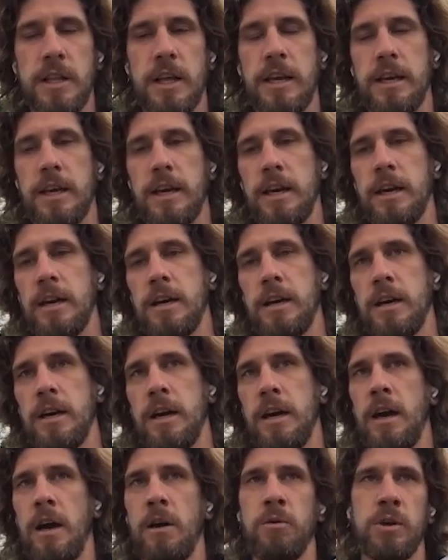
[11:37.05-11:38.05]
Like
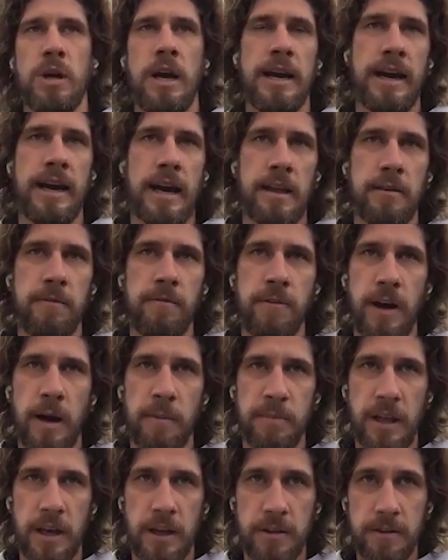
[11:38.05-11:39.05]
I
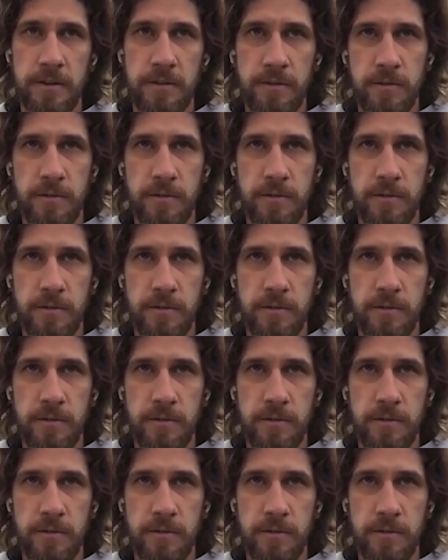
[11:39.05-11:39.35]
played